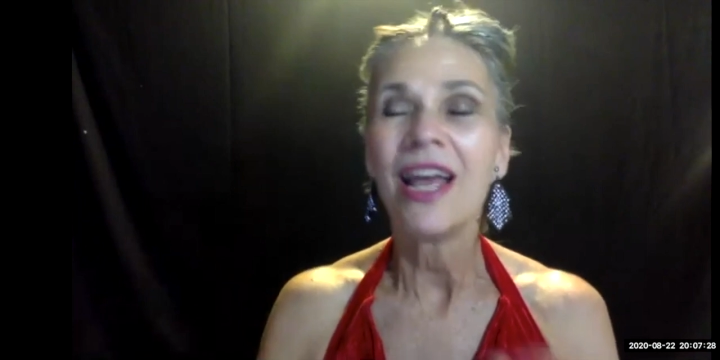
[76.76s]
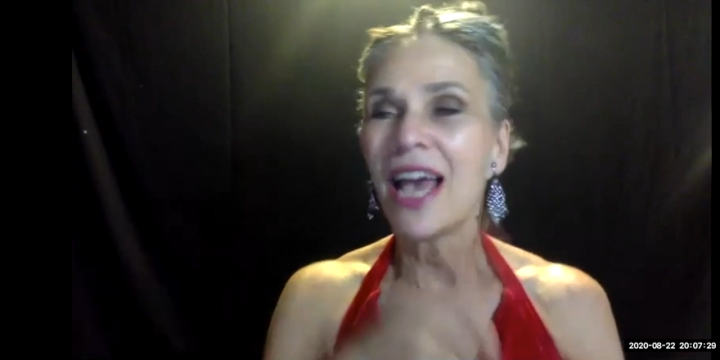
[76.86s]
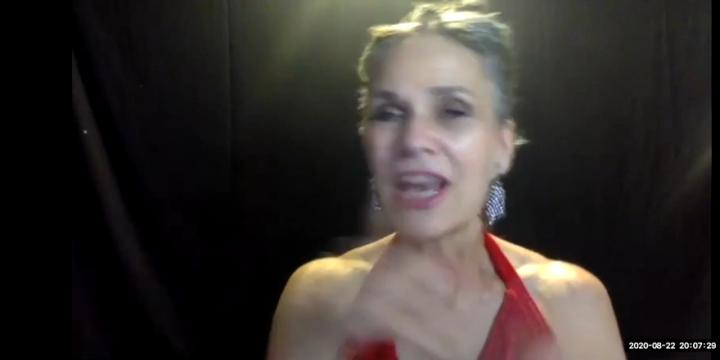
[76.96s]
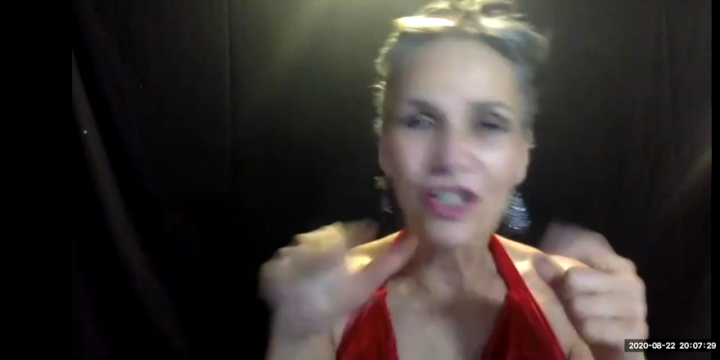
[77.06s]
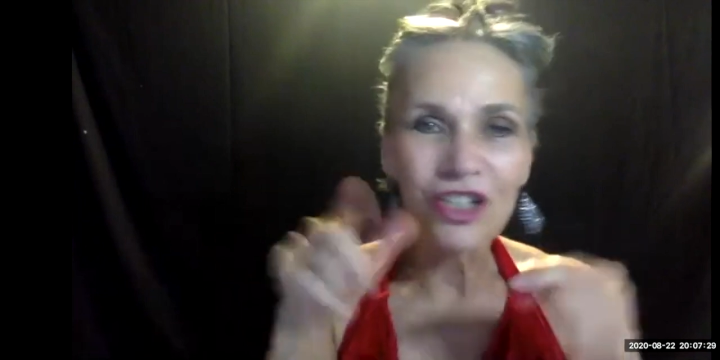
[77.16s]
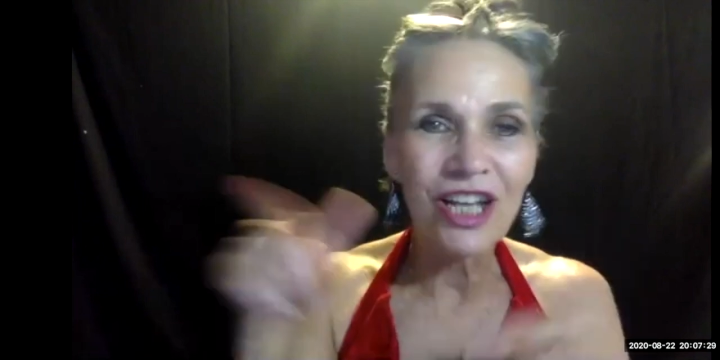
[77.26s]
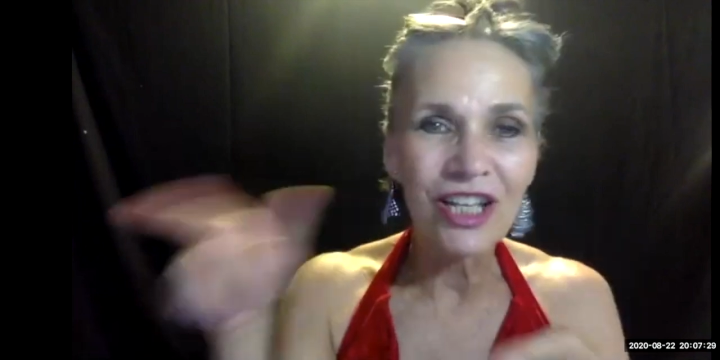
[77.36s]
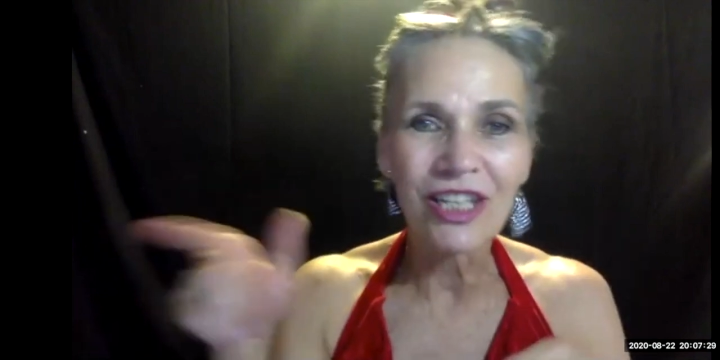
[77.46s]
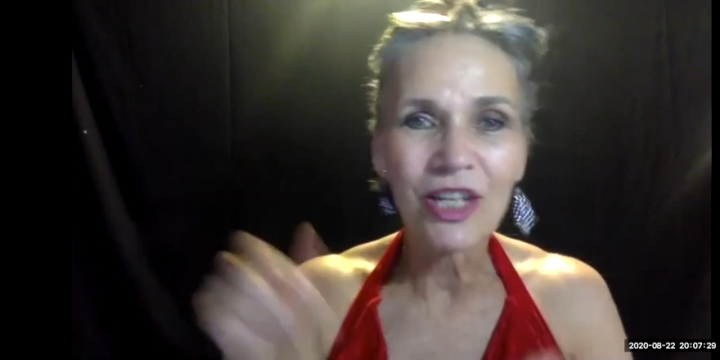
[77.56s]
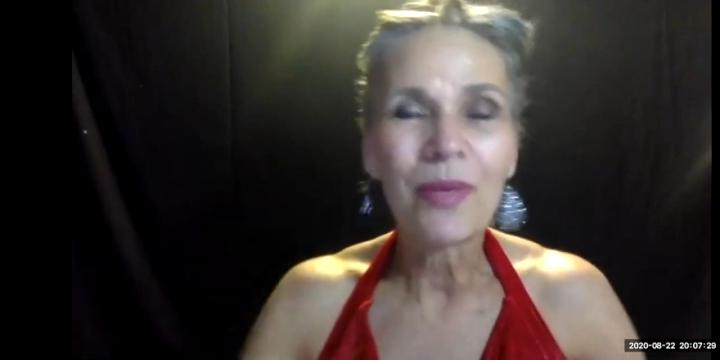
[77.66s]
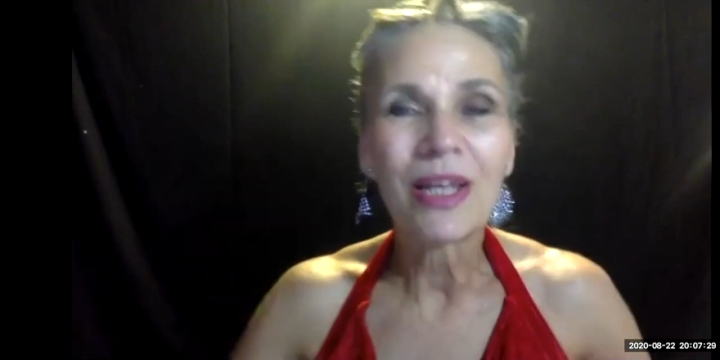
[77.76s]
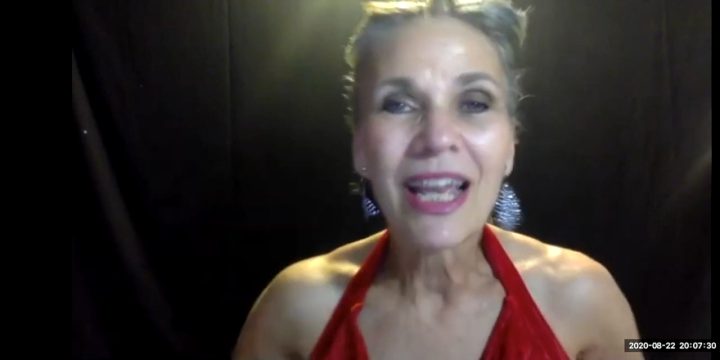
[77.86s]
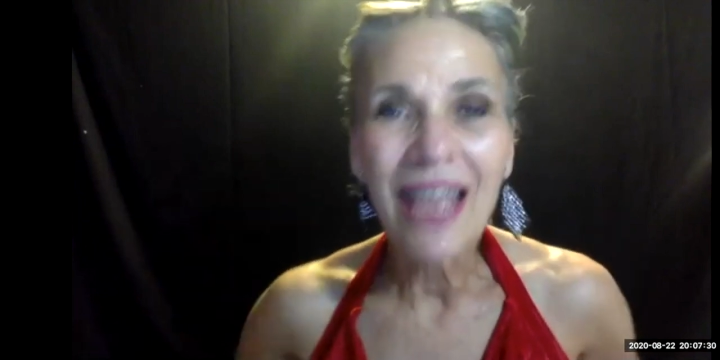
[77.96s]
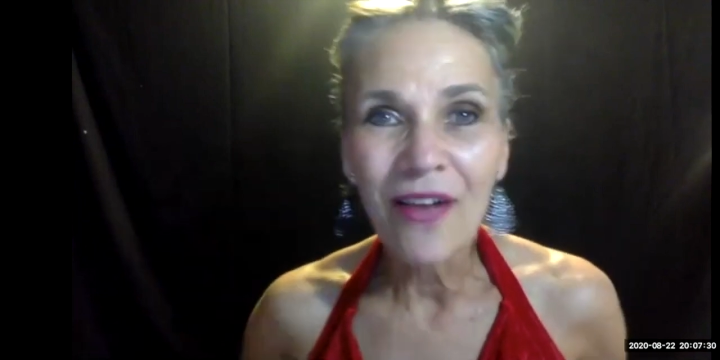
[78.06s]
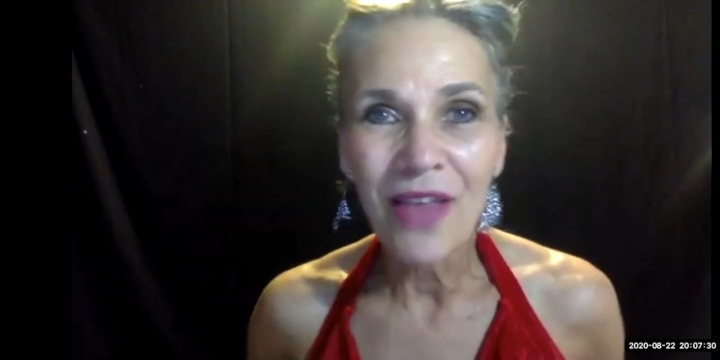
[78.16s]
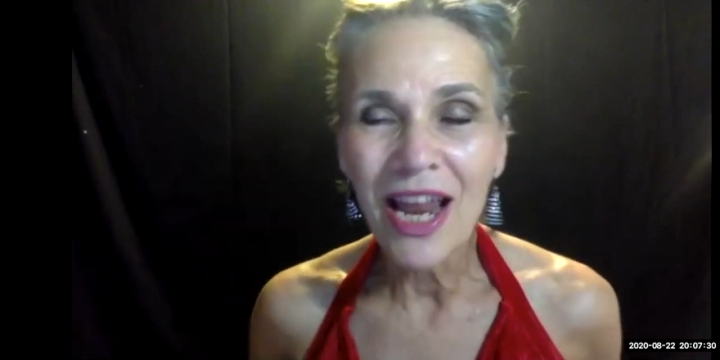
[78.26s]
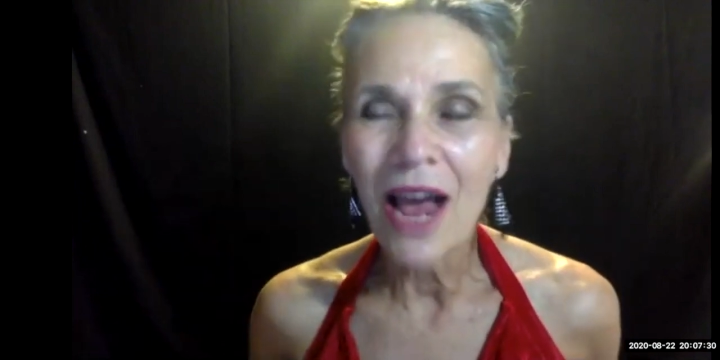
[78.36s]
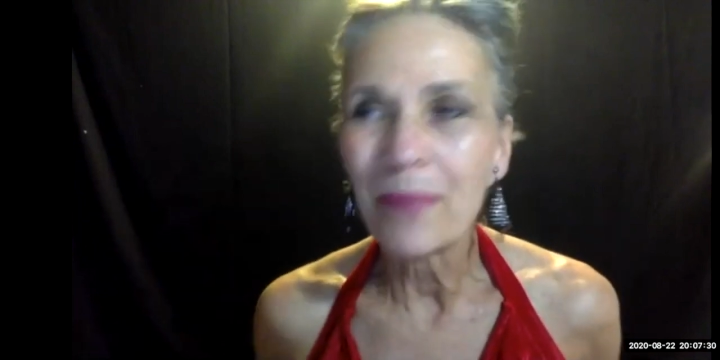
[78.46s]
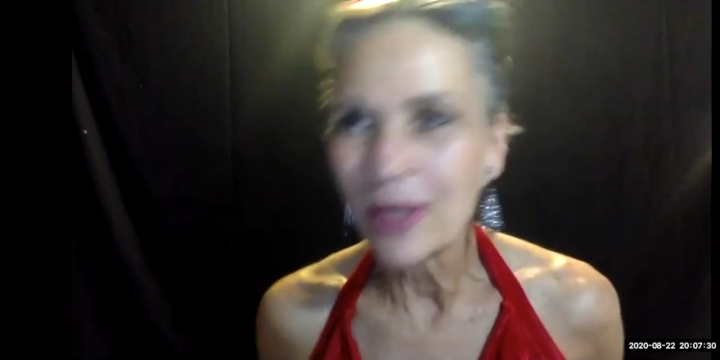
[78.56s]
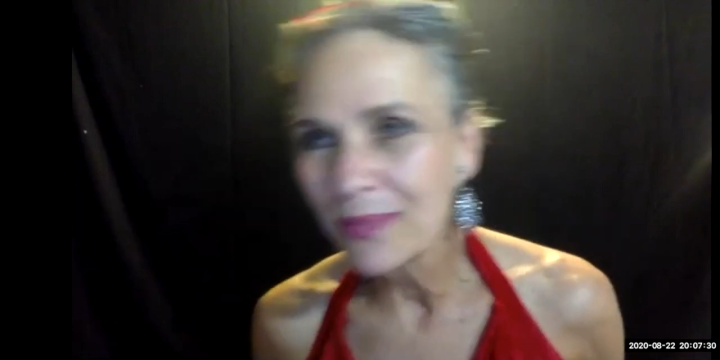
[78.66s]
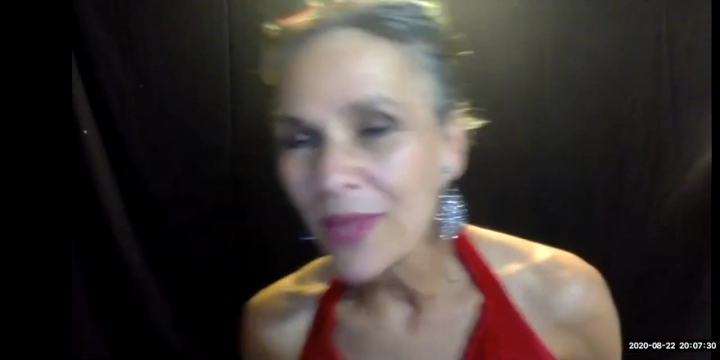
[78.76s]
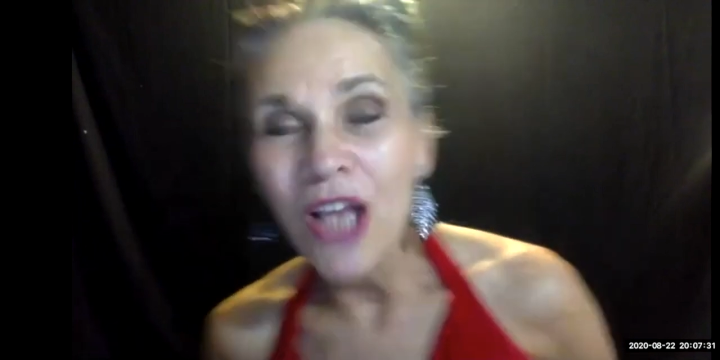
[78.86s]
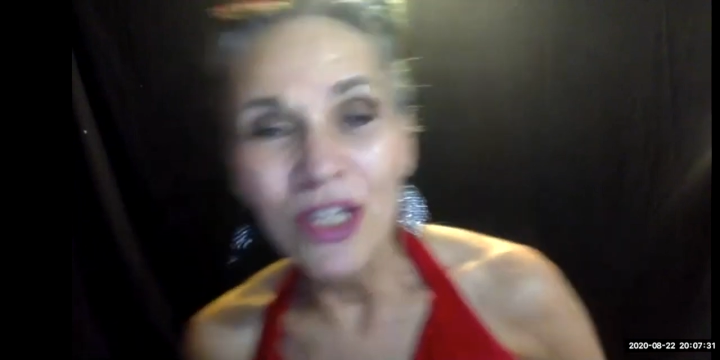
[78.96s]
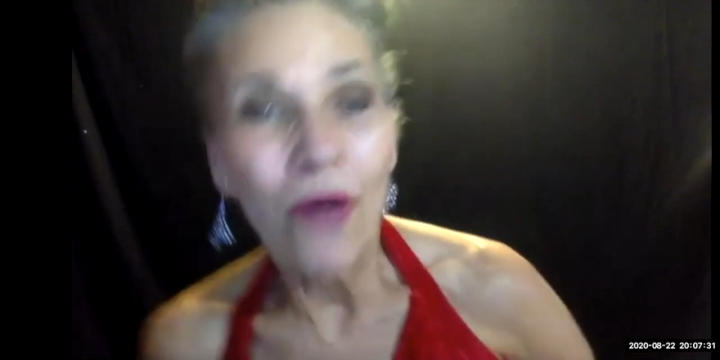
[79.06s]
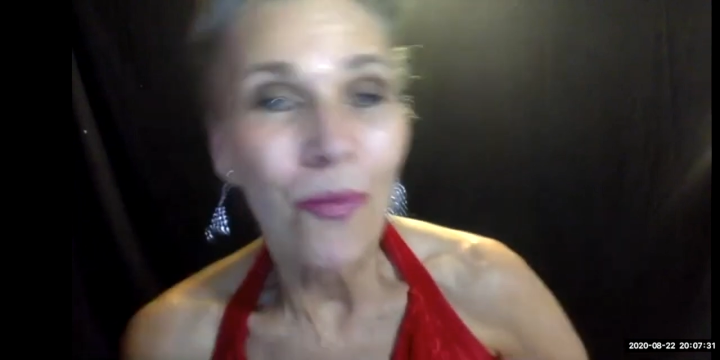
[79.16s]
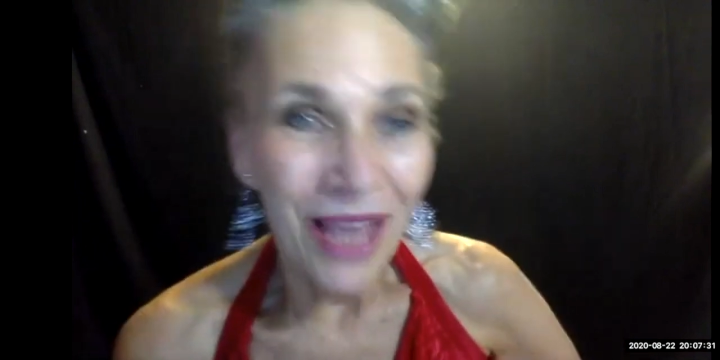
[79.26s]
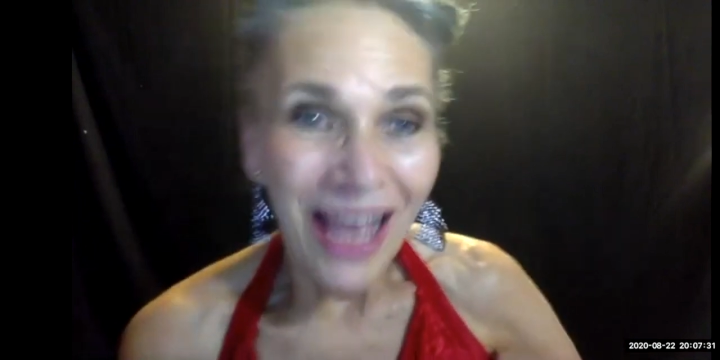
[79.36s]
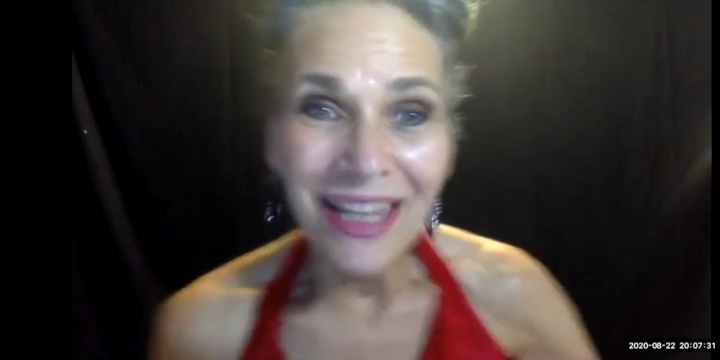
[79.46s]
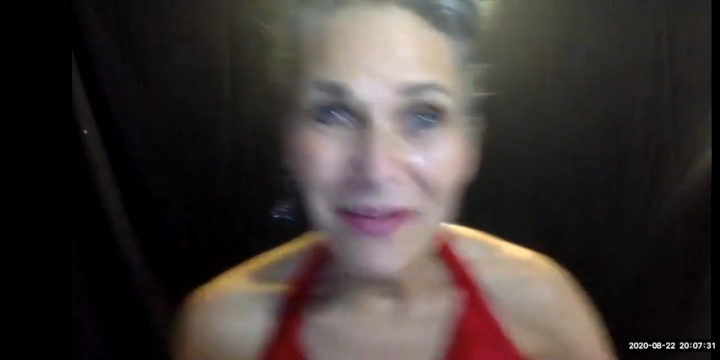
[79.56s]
And I'll just tell you a little bit like how that happened. So let me